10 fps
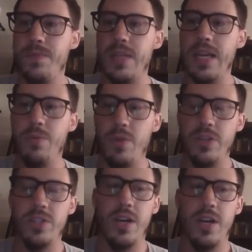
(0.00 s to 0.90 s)
and when
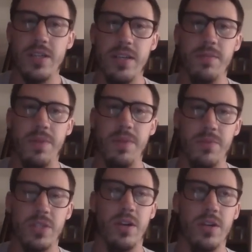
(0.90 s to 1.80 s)

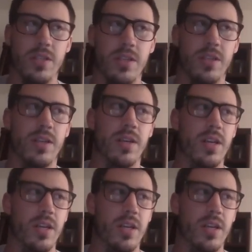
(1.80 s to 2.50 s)
people start to,